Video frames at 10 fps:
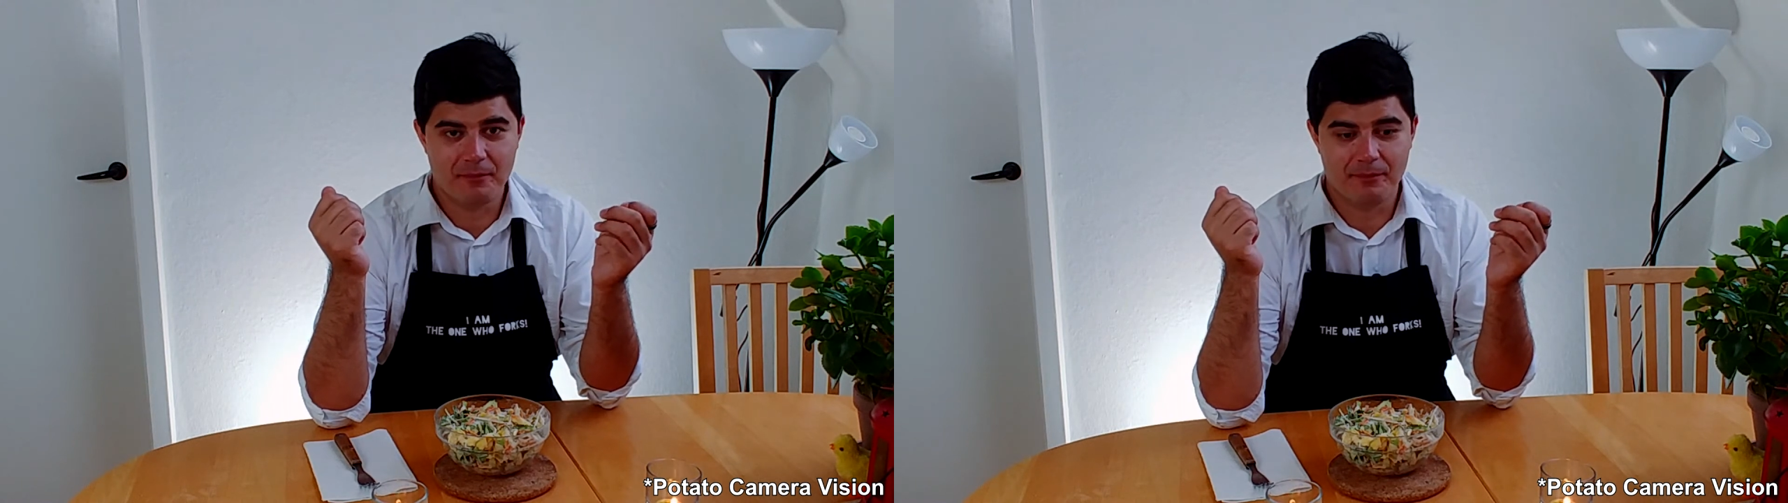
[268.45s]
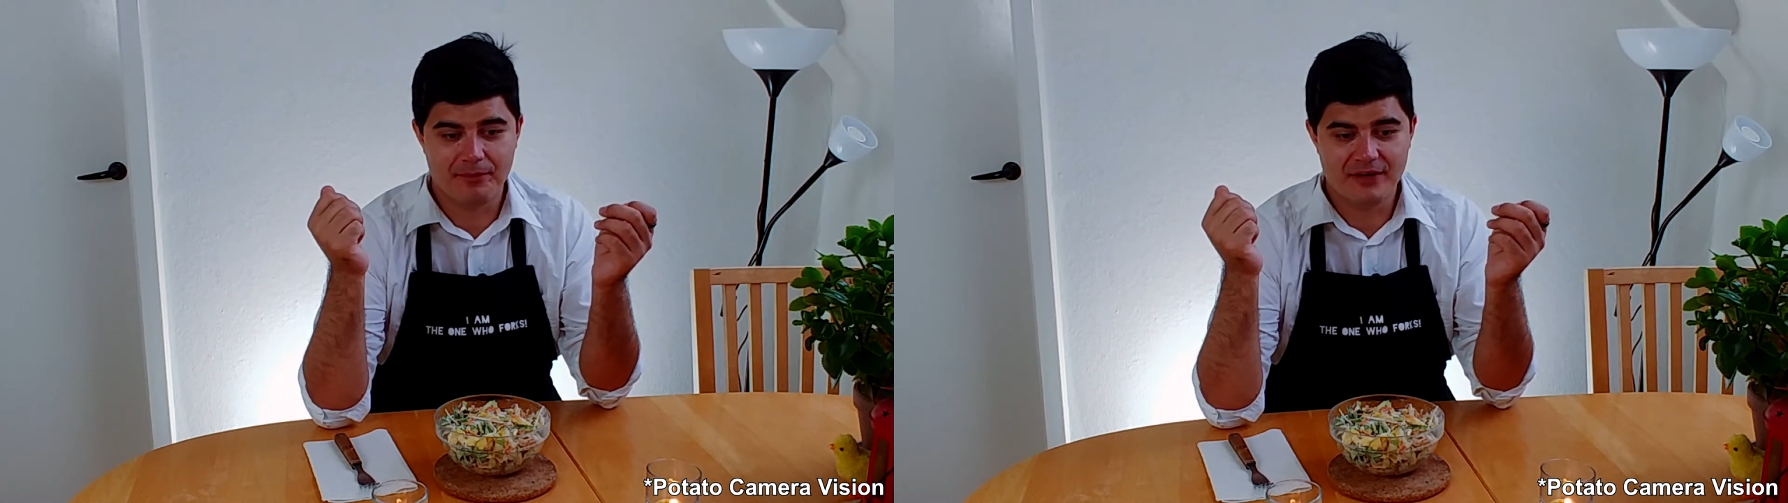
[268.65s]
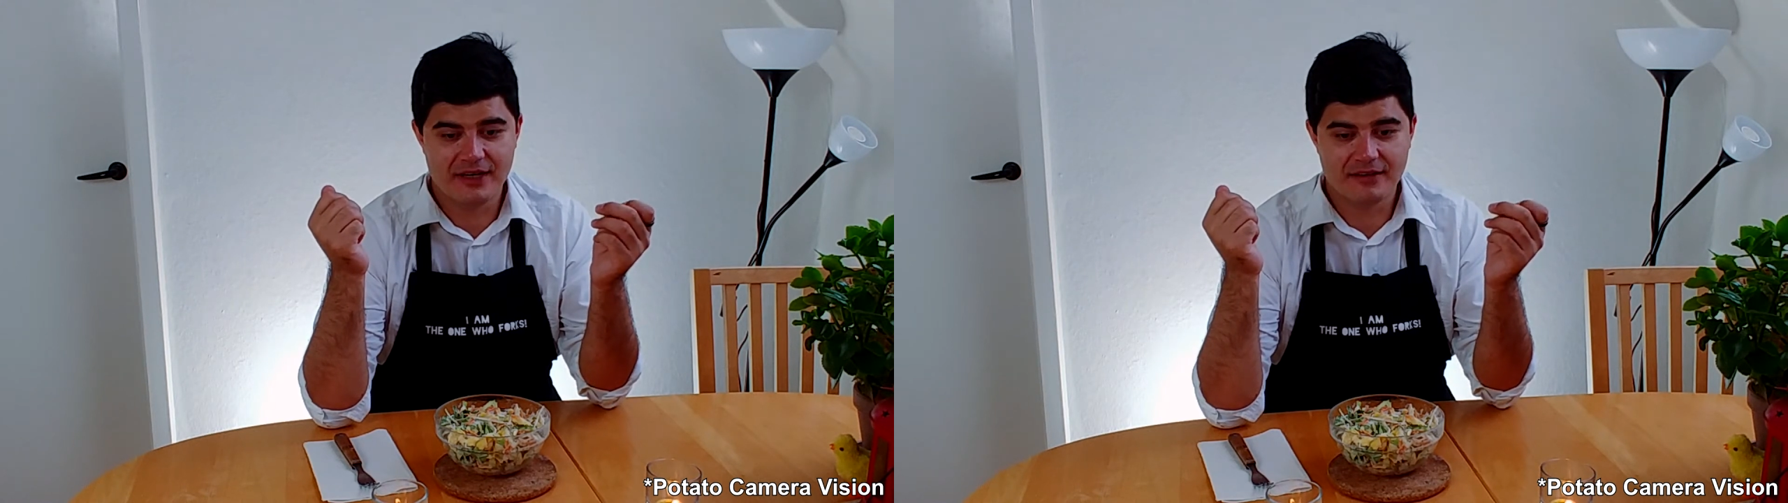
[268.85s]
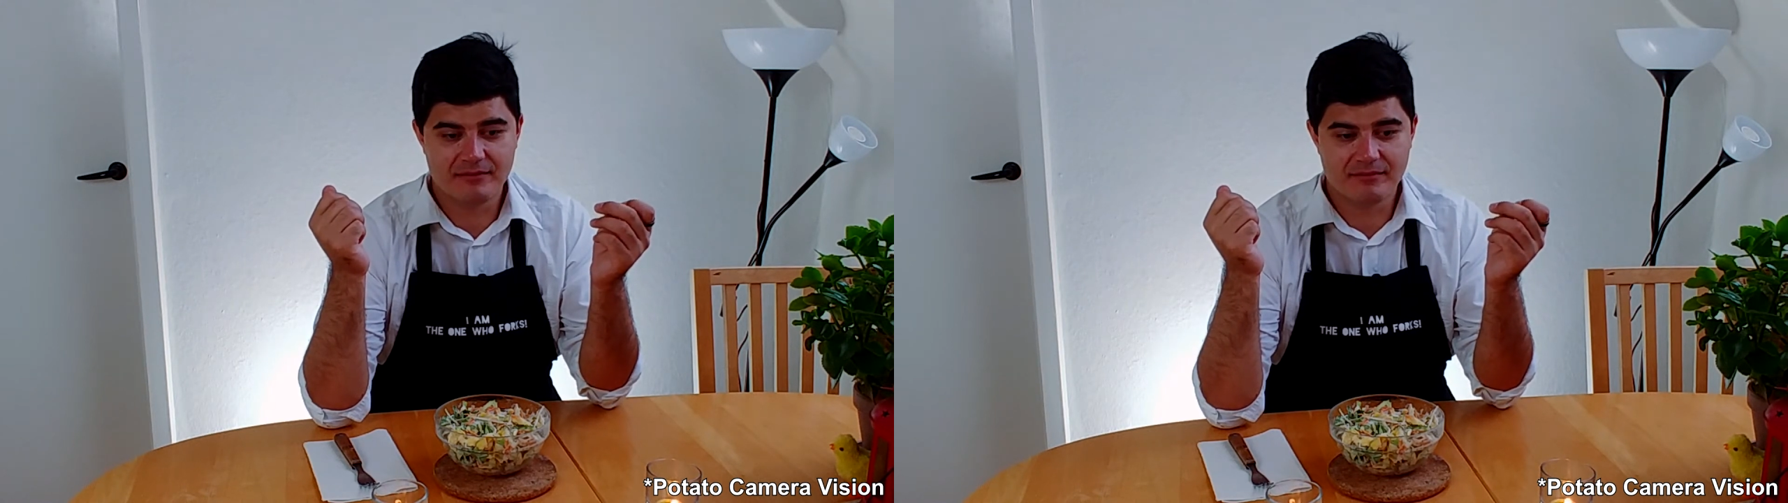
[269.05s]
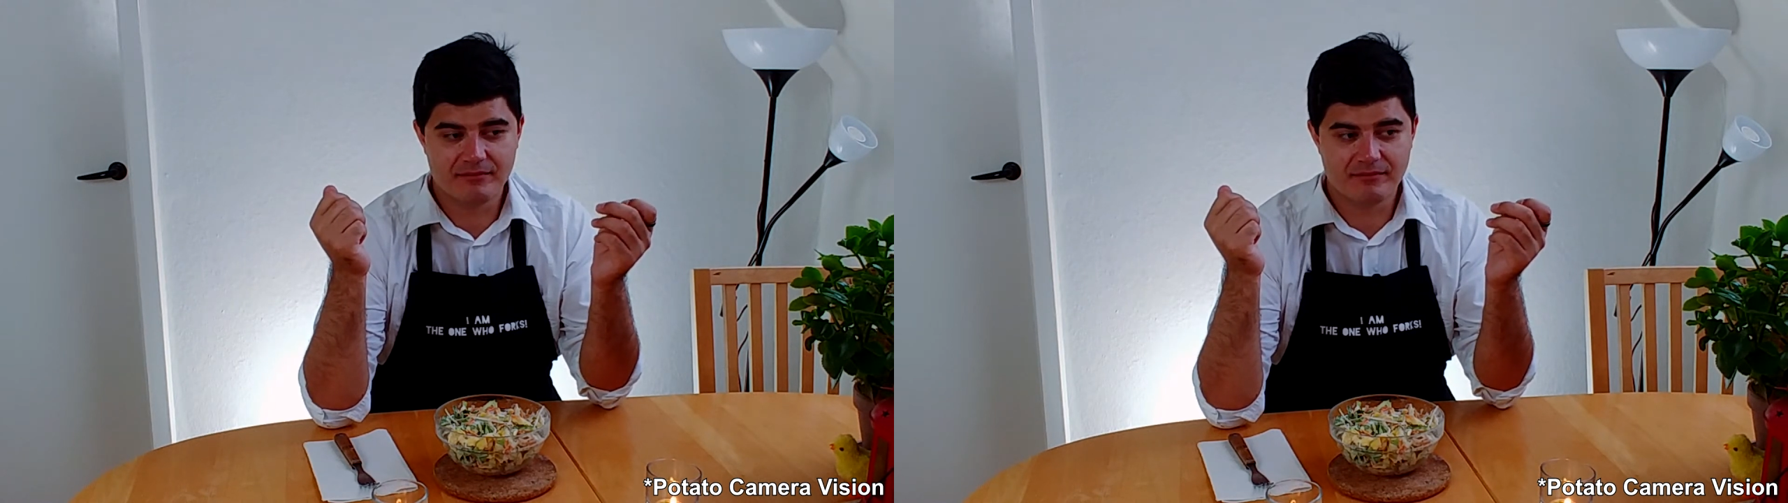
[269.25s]
but
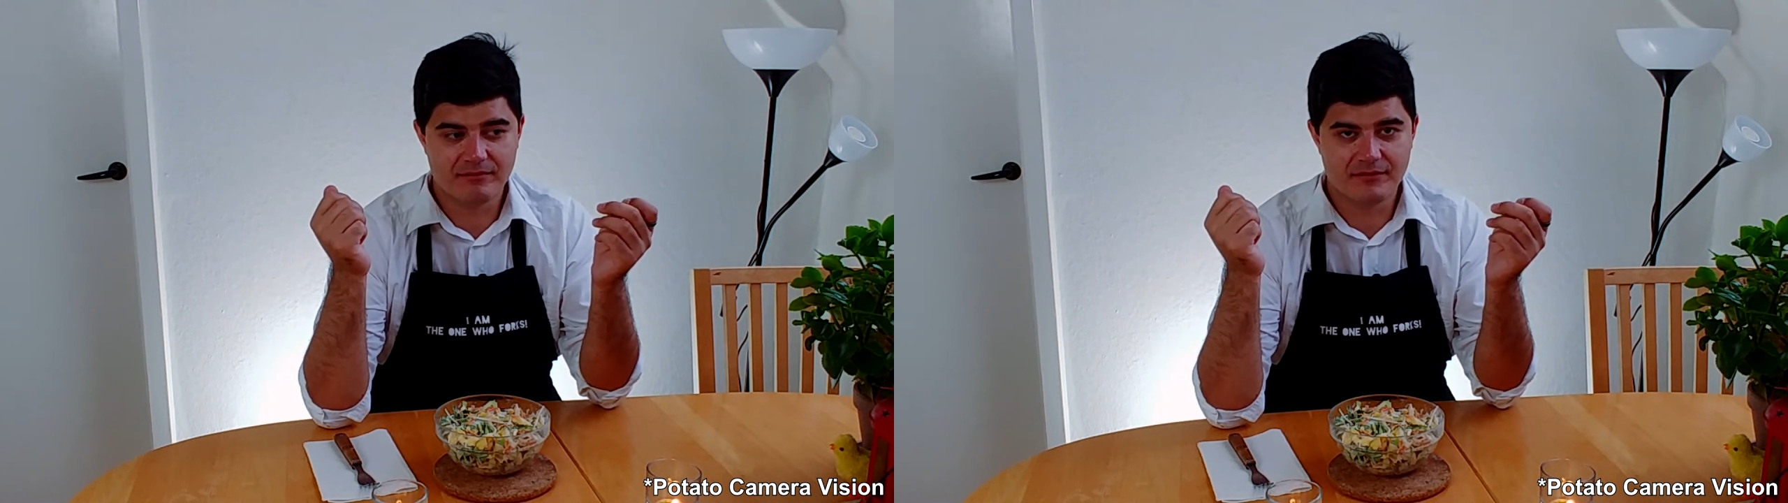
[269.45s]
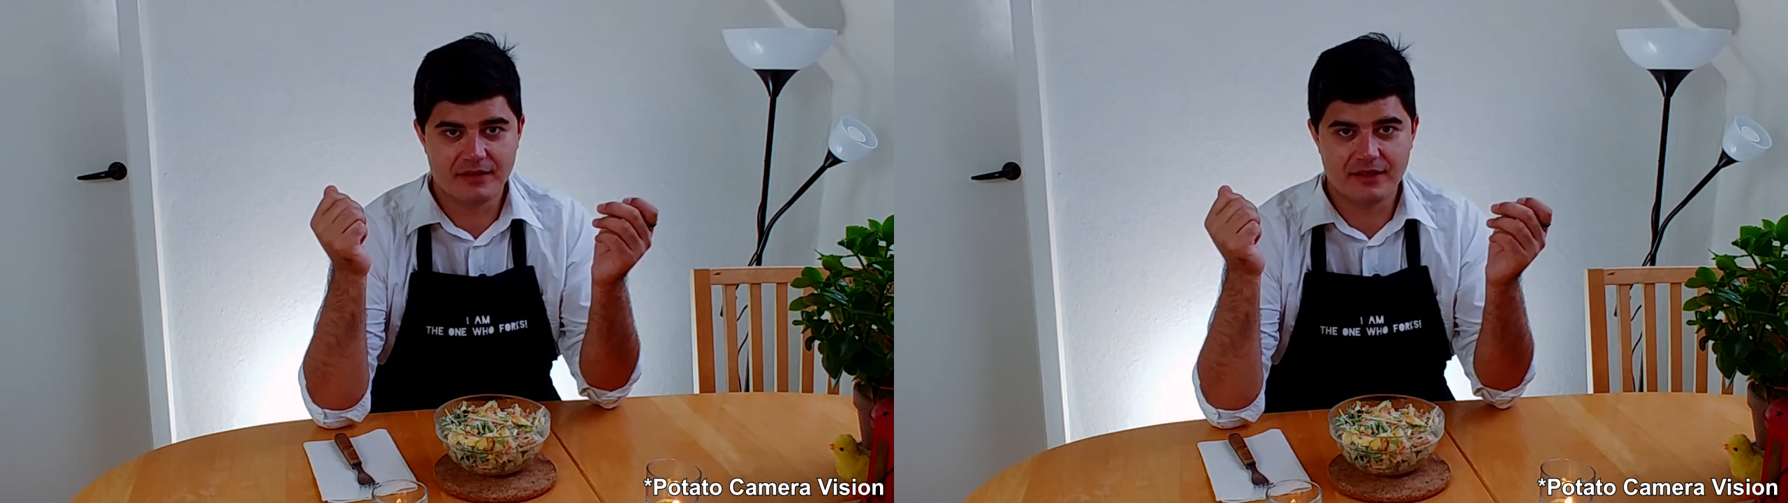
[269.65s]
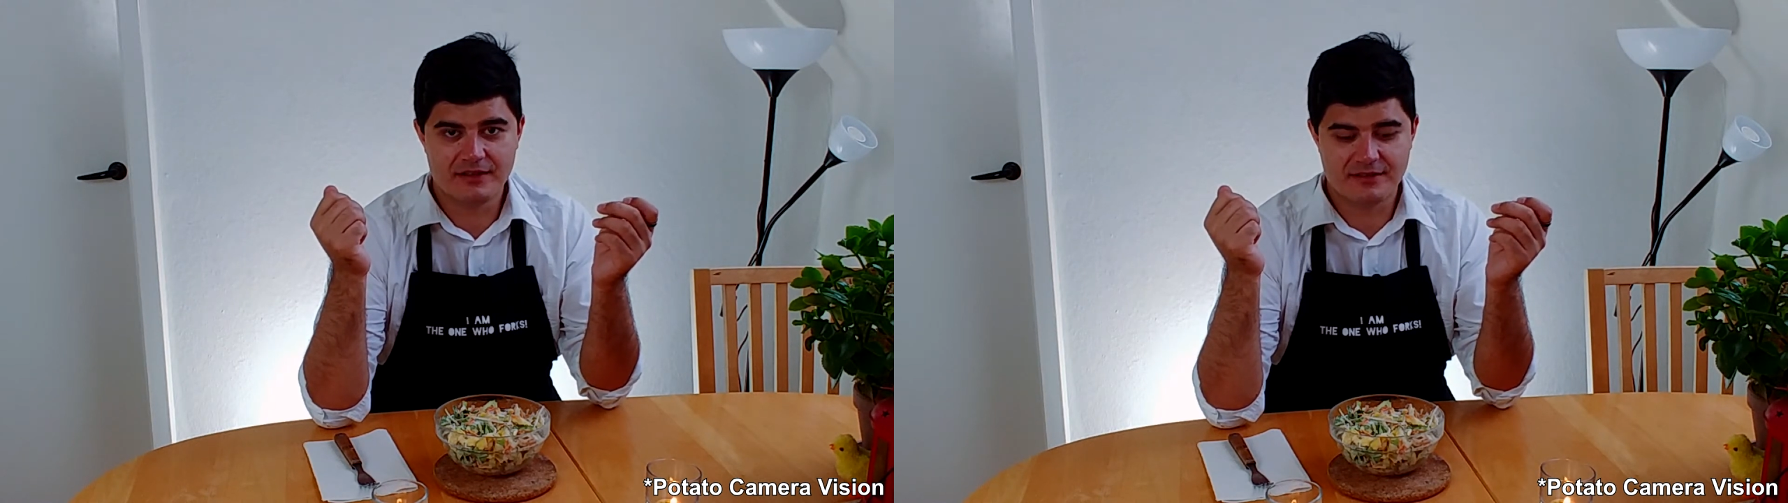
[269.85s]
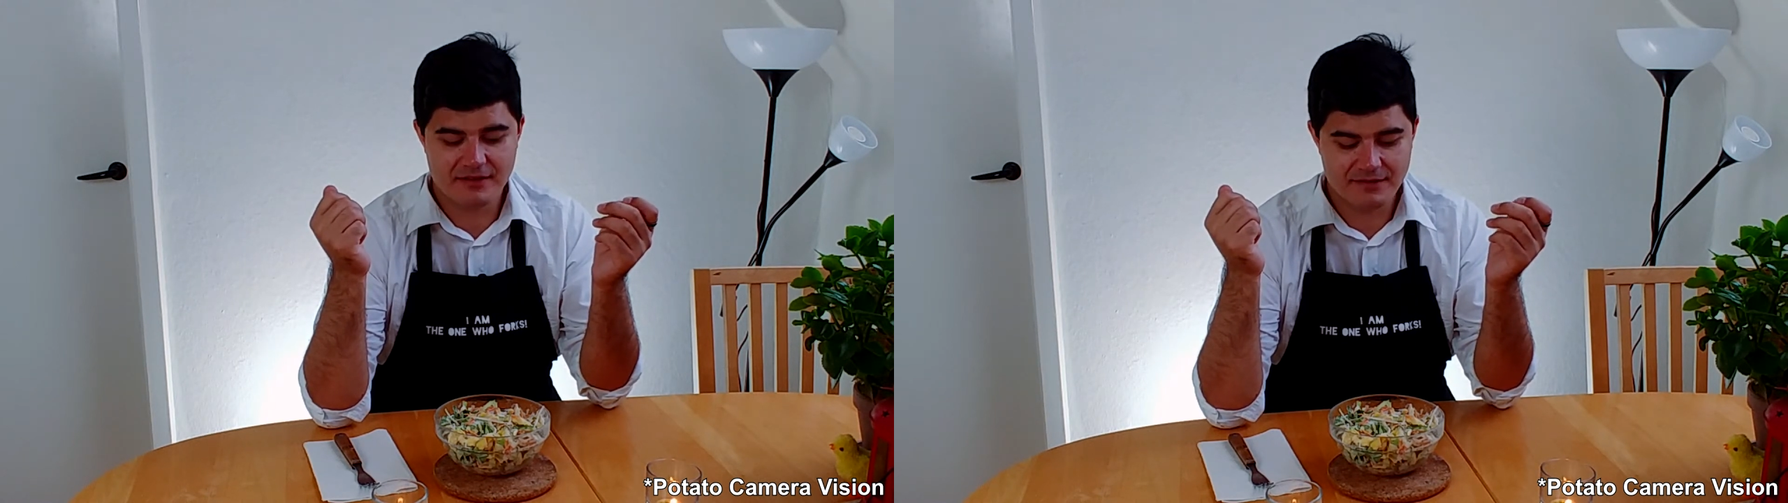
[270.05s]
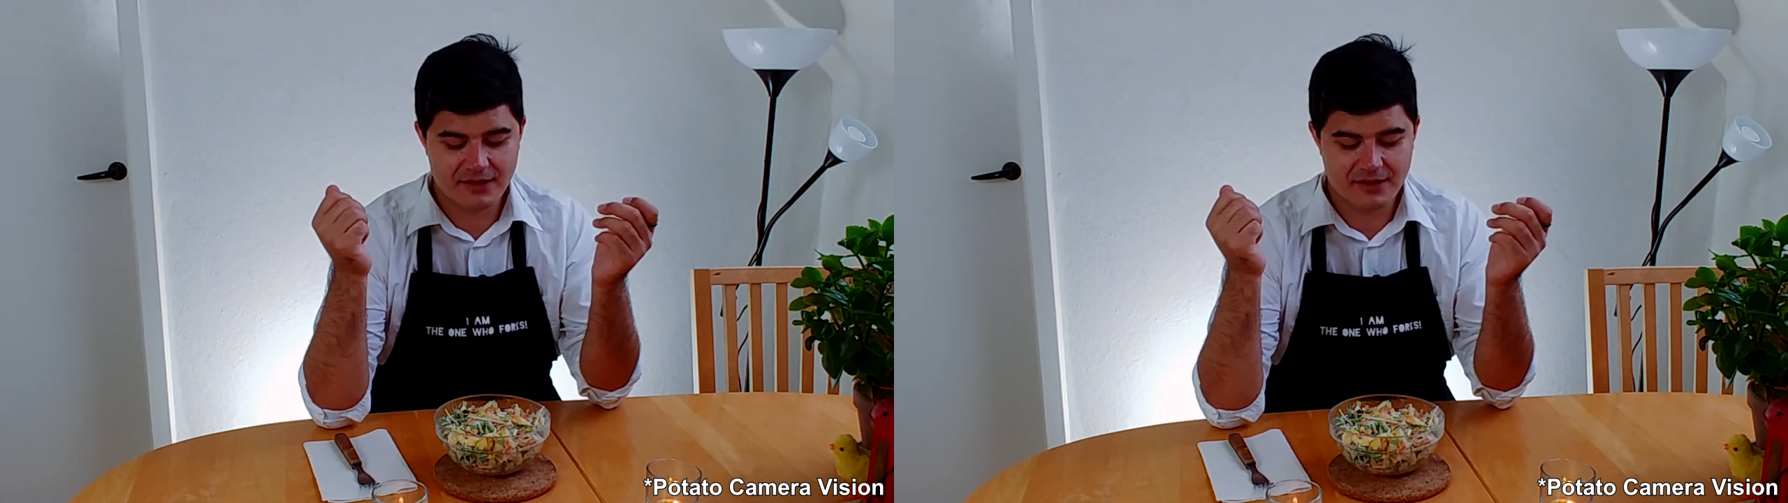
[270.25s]
it's something